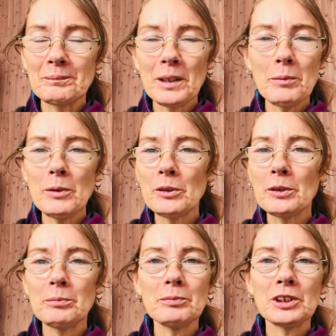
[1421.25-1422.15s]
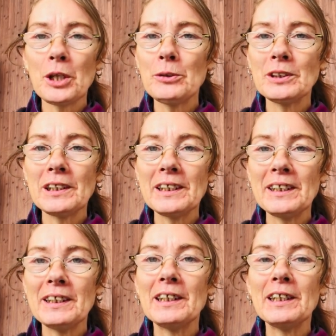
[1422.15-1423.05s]
They won't come
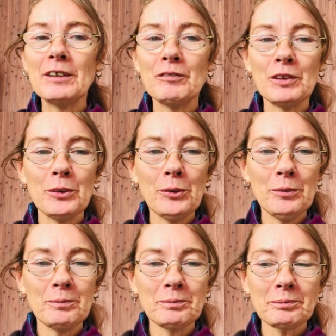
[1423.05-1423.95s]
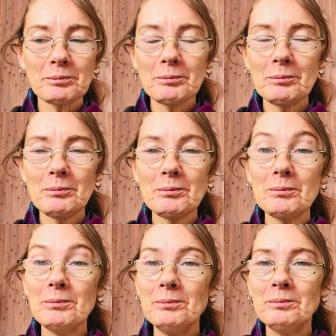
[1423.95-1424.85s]
totally leave you.
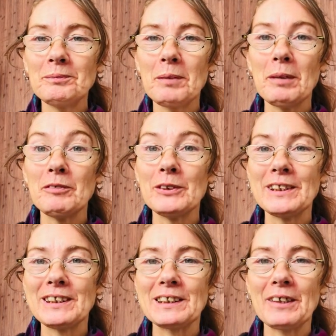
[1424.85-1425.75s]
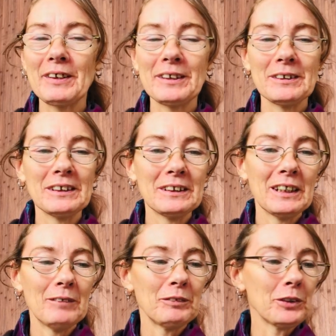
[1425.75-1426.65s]
My voice is going.
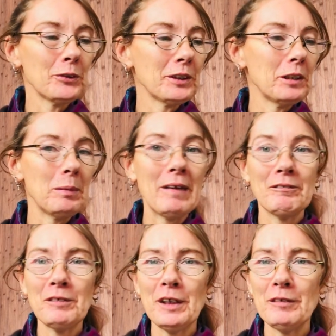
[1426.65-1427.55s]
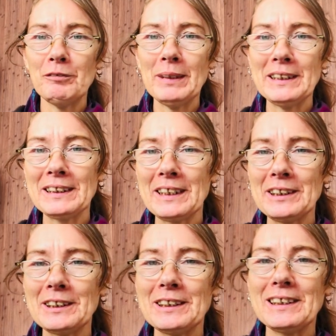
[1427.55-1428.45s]
I've recorded about 5
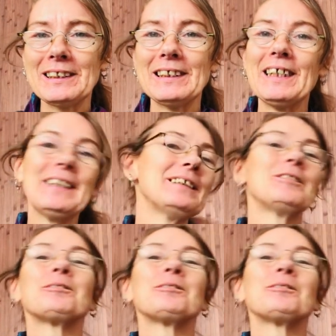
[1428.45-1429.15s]
meditations today.